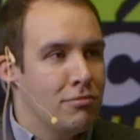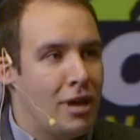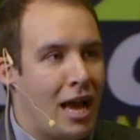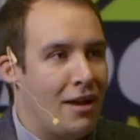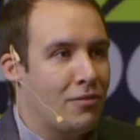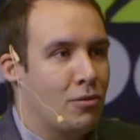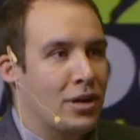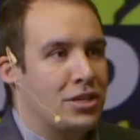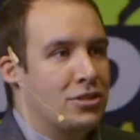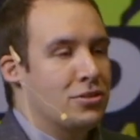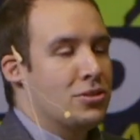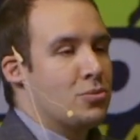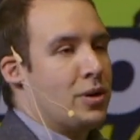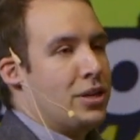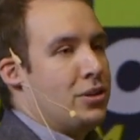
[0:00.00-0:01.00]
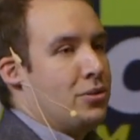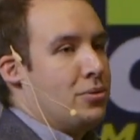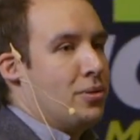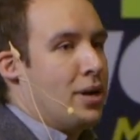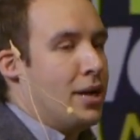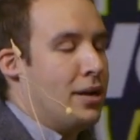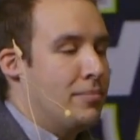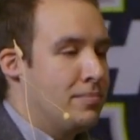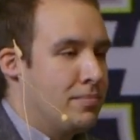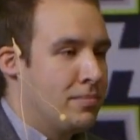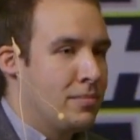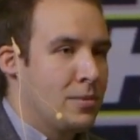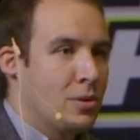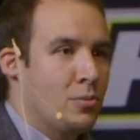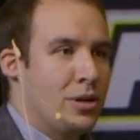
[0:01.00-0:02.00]
have questions when you
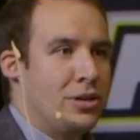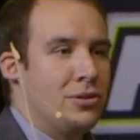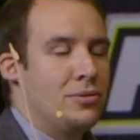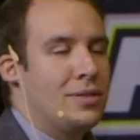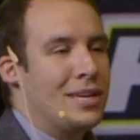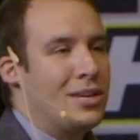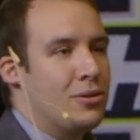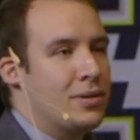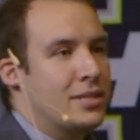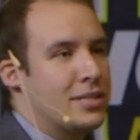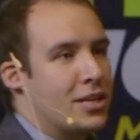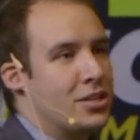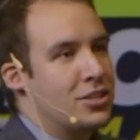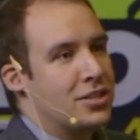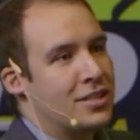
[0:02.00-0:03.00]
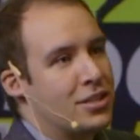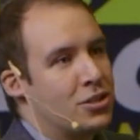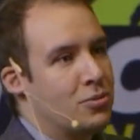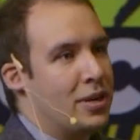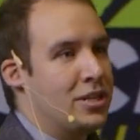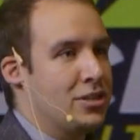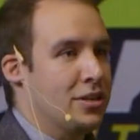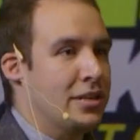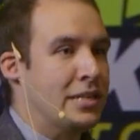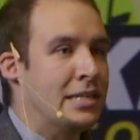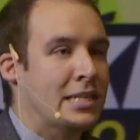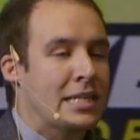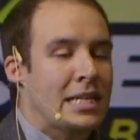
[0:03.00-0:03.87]
think you're in such a situation.